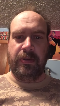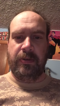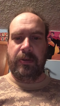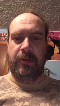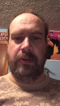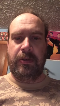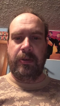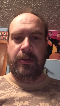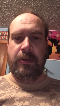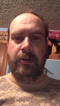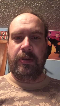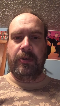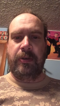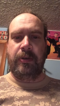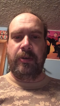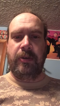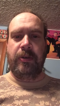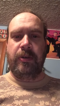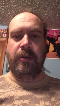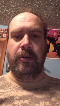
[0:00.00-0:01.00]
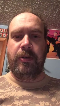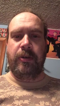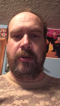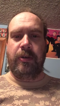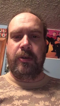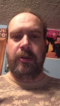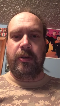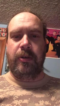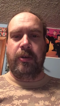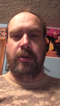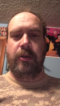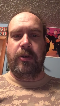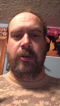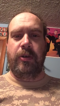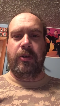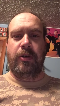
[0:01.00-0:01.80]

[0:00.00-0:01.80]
Nobody speaks.